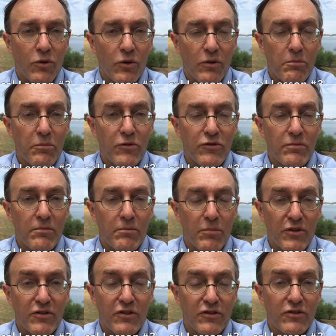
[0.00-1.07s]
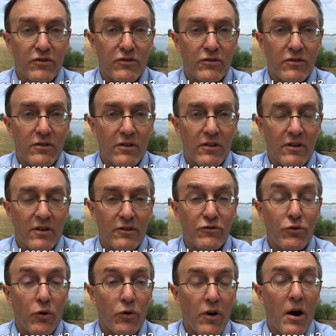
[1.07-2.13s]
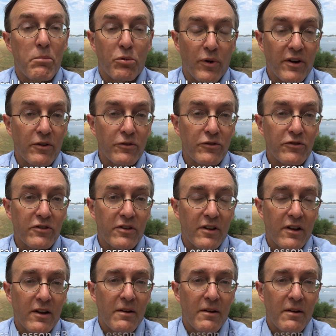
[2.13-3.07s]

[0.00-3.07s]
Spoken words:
or business drone operators,